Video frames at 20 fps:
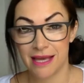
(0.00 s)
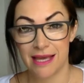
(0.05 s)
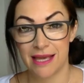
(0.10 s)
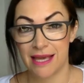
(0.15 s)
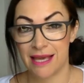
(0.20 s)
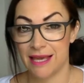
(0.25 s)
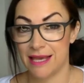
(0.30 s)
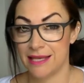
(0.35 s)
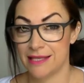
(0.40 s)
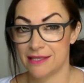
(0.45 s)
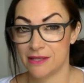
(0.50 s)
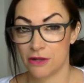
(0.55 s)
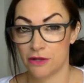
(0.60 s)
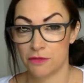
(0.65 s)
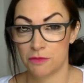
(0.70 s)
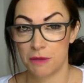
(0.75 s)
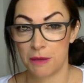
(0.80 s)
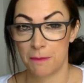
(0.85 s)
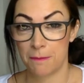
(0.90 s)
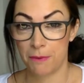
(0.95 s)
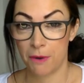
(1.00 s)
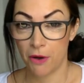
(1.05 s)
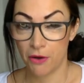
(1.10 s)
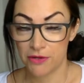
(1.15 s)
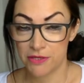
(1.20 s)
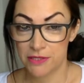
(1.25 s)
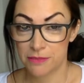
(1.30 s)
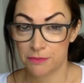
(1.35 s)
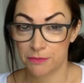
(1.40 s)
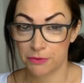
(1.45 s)
it is going to be
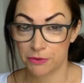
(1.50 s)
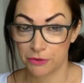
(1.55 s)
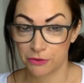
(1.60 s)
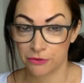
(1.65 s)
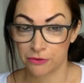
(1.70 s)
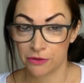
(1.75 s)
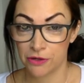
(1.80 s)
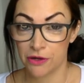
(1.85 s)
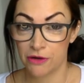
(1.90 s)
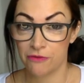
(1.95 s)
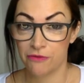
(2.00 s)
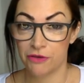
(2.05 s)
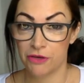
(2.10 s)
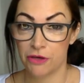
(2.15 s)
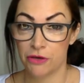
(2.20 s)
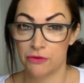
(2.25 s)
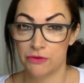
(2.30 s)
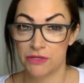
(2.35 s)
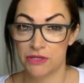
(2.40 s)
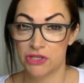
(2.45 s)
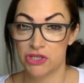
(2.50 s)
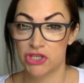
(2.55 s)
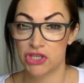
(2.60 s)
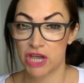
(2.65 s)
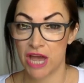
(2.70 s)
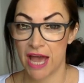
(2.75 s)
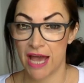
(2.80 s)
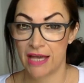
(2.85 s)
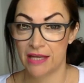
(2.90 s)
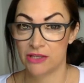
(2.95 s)
impossible for you to
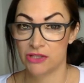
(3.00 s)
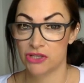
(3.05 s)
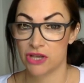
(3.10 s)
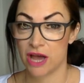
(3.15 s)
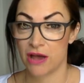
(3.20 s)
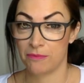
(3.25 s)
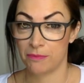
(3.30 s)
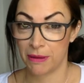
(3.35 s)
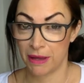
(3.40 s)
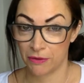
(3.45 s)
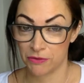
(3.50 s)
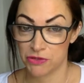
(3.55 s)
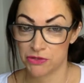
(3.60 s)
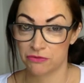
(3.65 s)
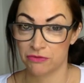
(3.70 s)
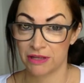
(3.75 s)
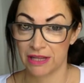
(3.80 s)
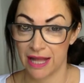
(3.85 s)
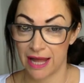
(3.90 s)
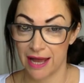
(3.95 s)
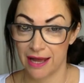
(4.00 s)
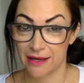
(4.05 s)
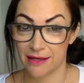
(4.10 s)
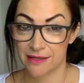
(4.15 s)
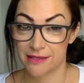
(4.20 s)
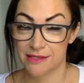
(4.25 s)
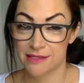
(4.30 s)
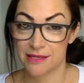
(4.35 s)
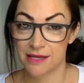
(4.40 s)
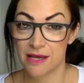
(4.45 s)
change and be able to
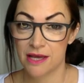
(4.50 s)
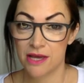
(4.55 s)
relax.